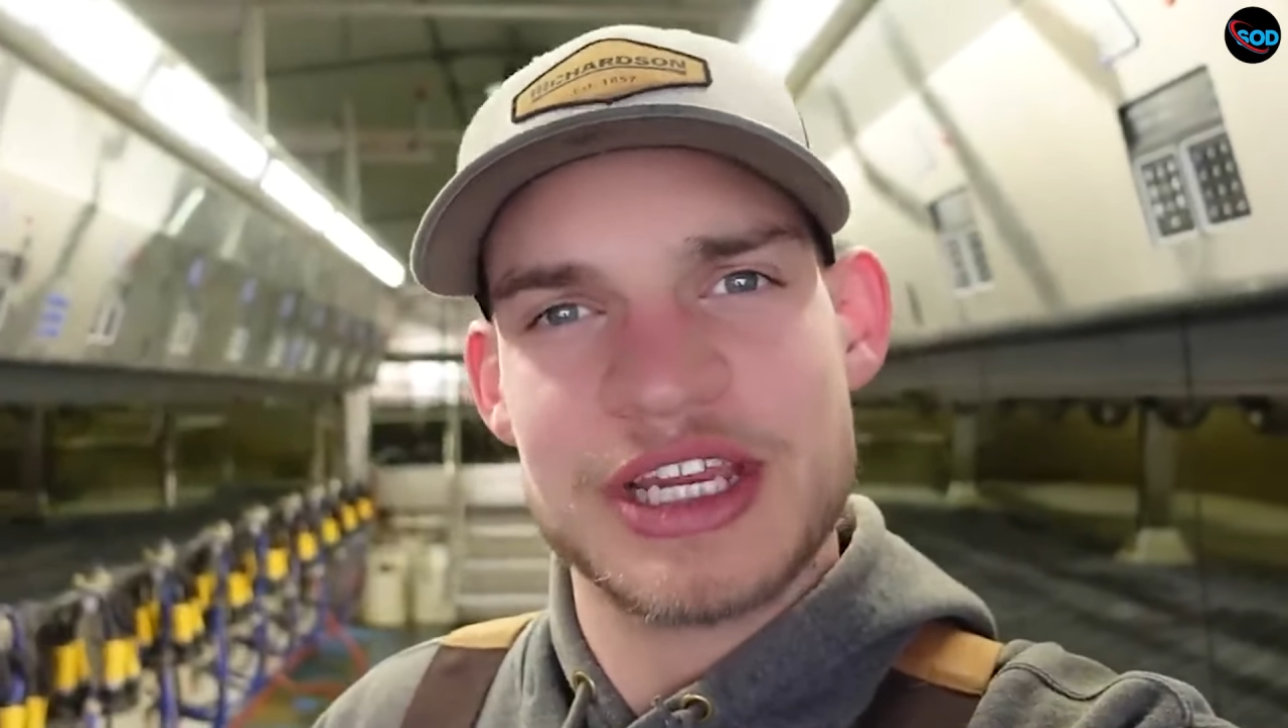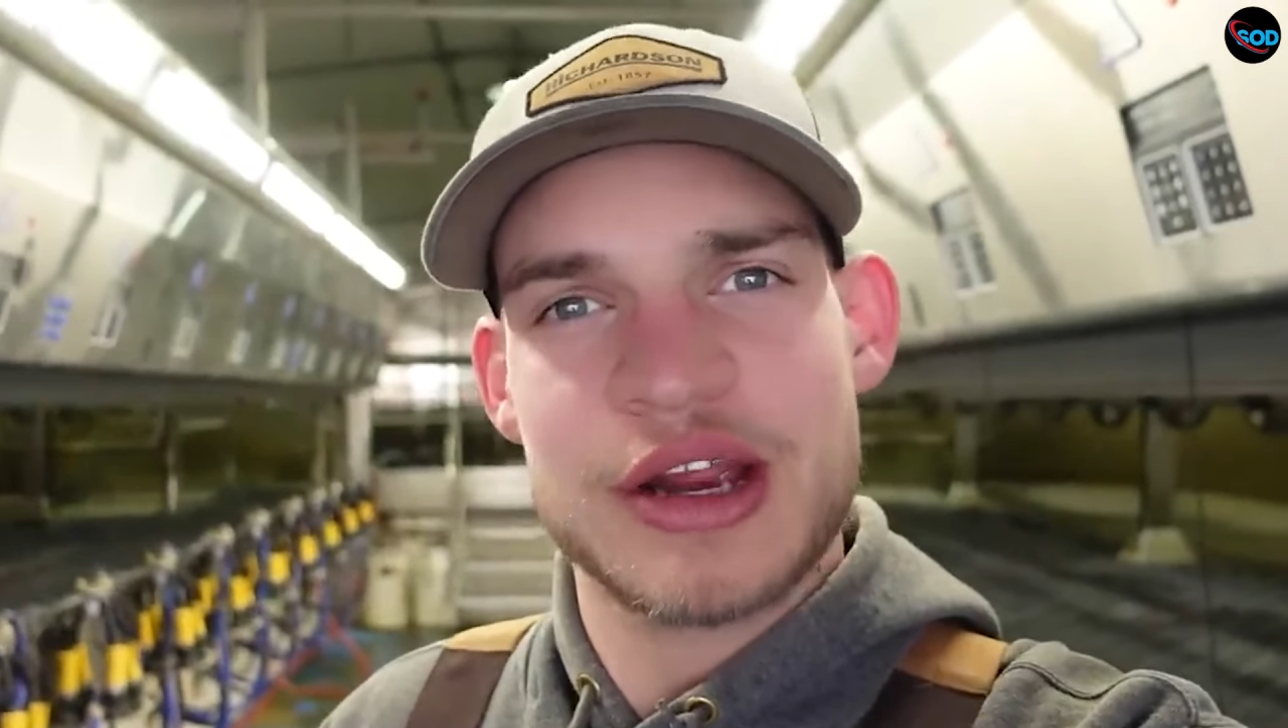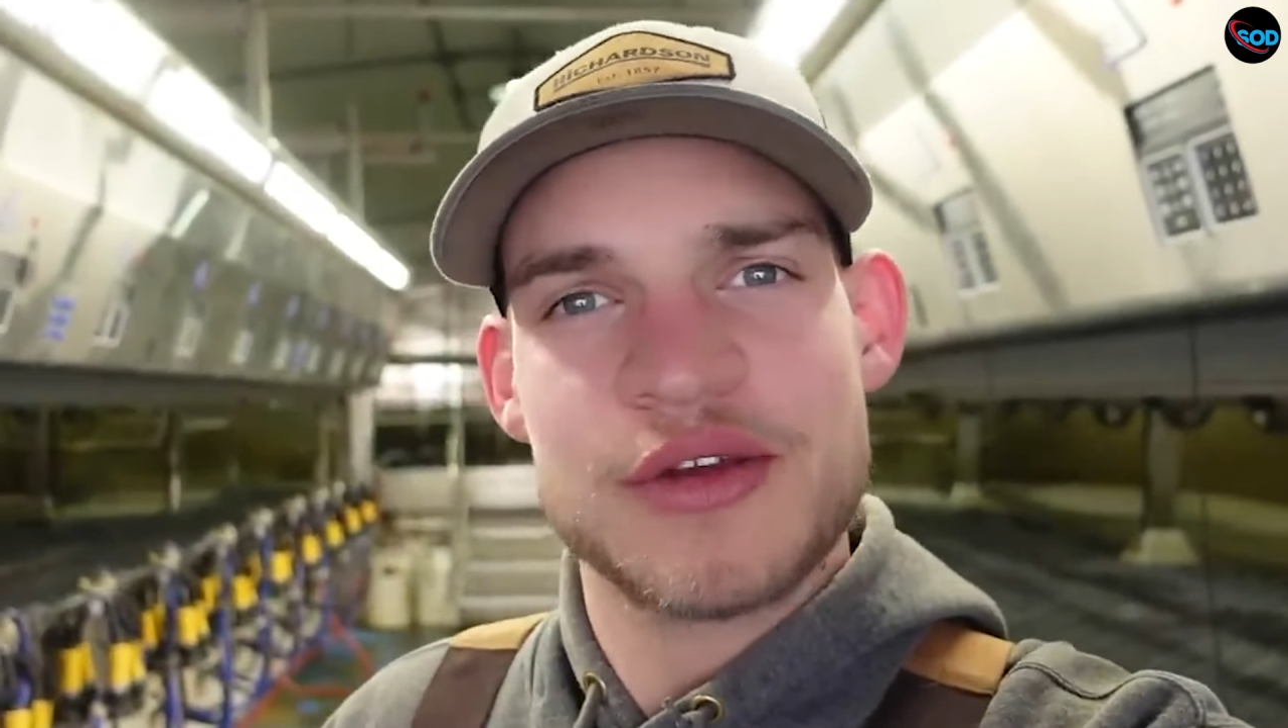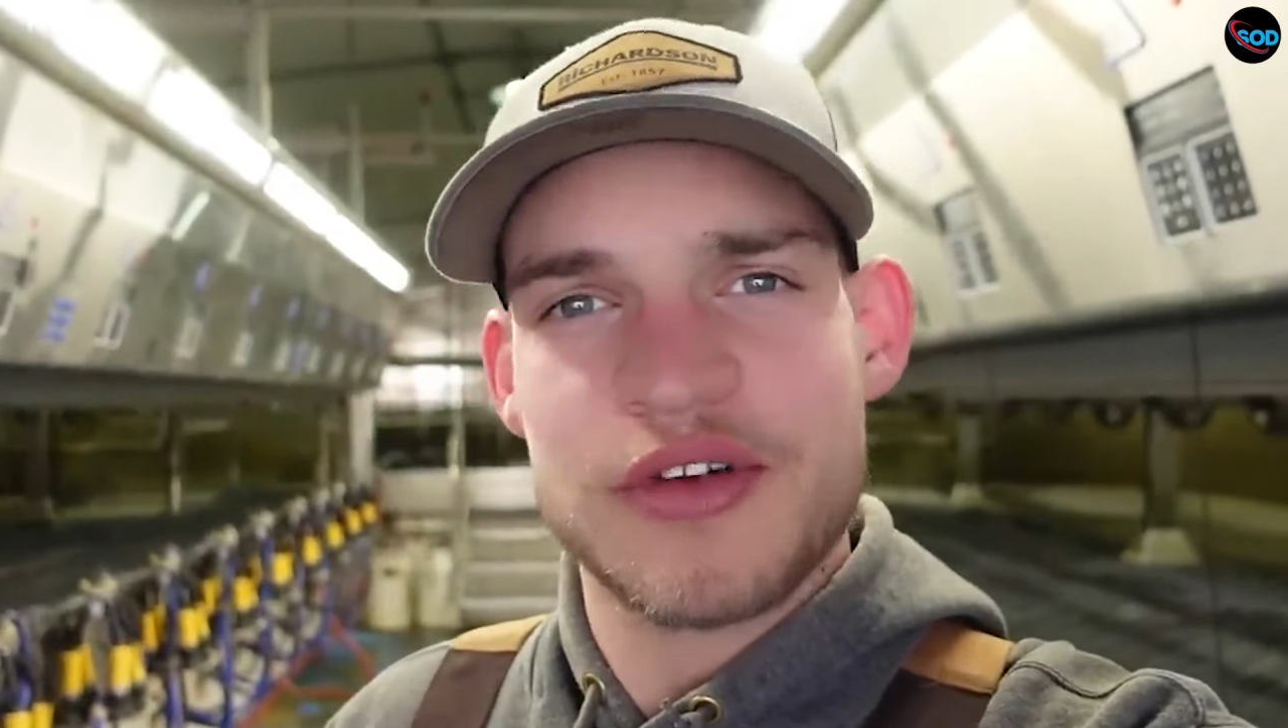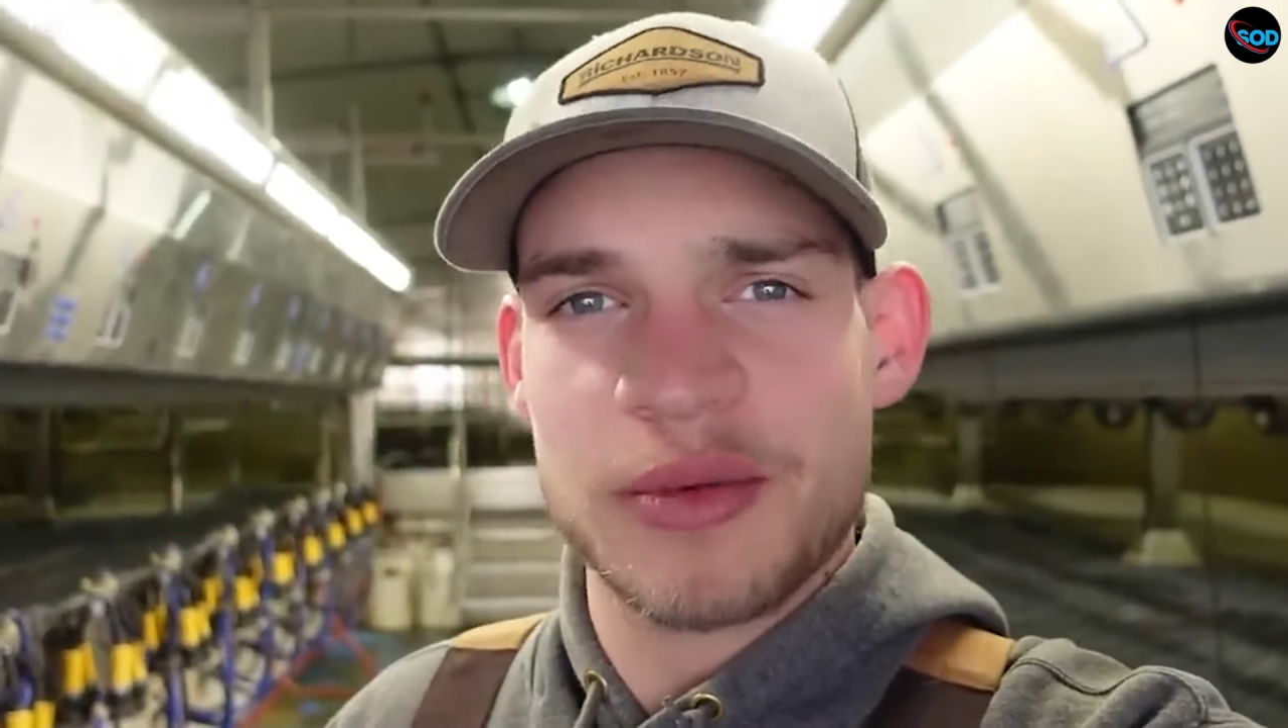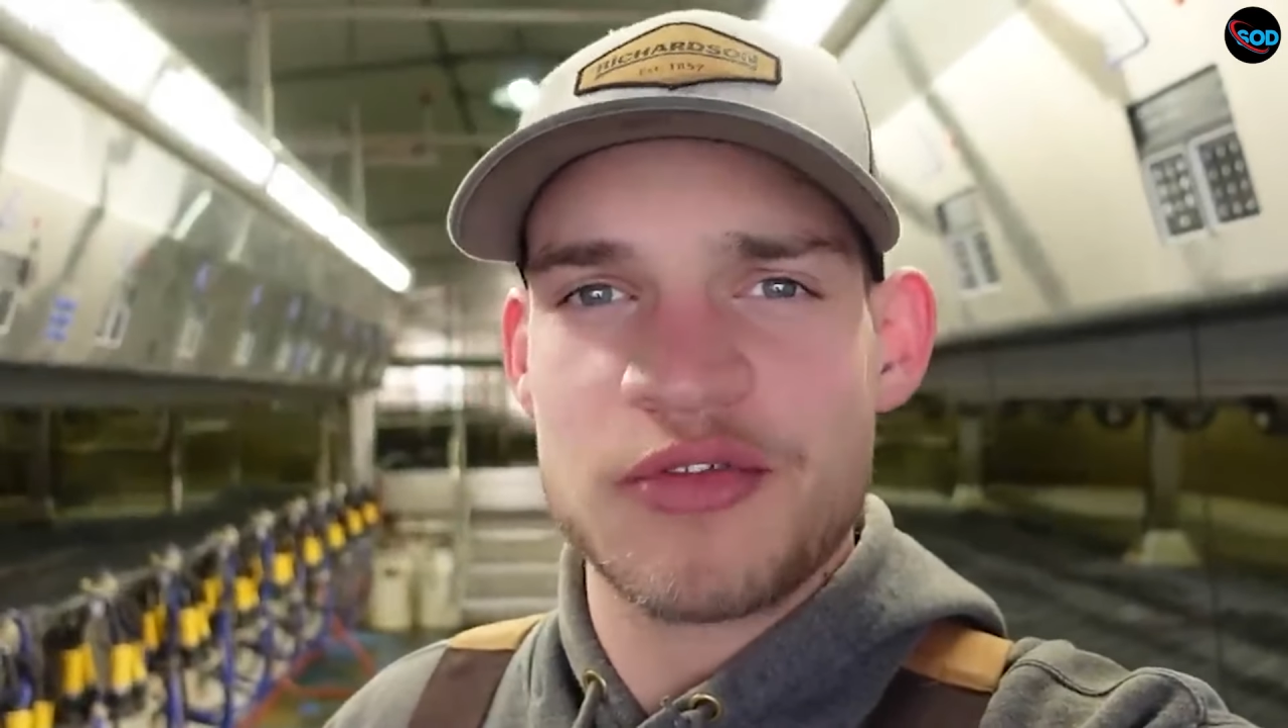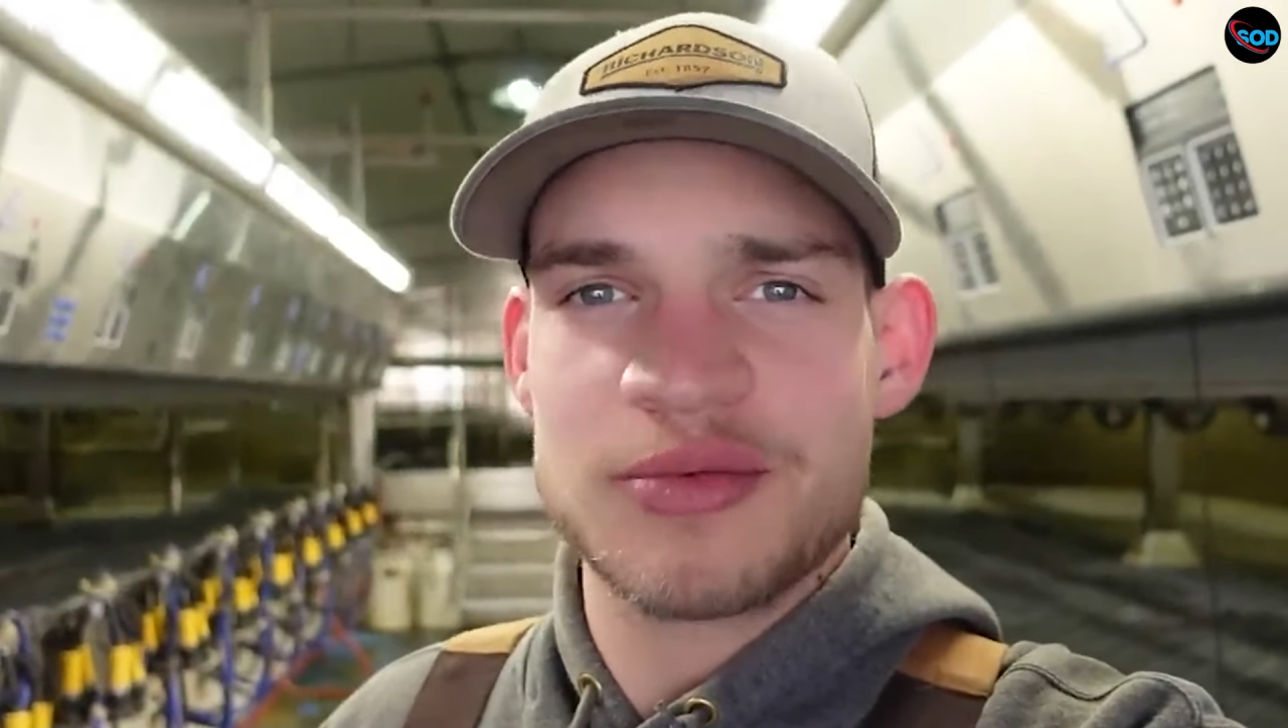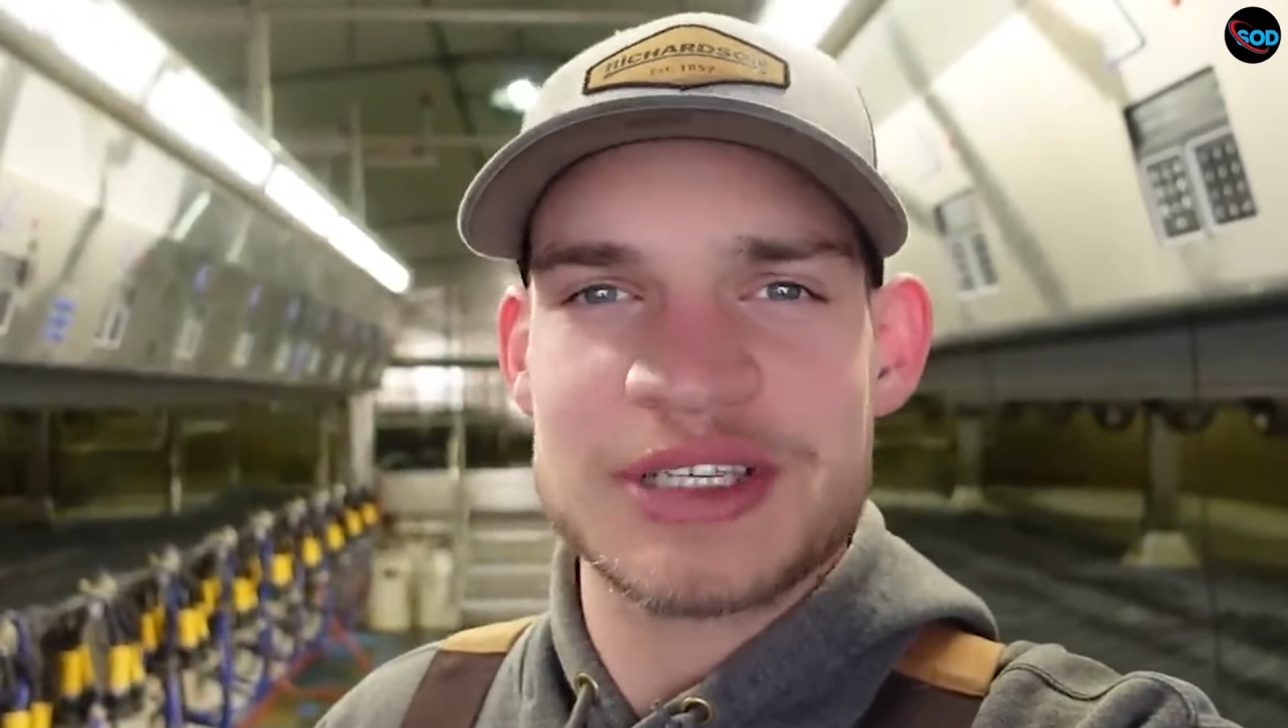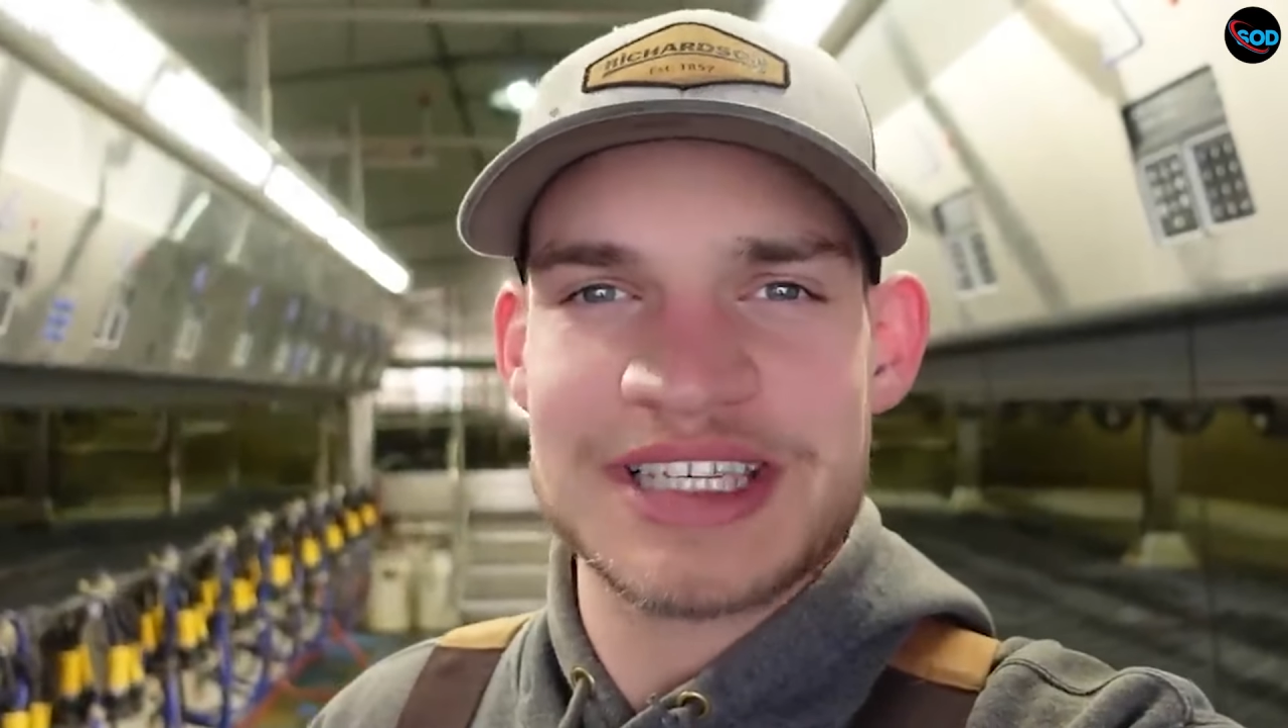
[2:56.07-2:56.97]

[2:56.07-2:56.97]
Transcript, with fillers: for dairy farming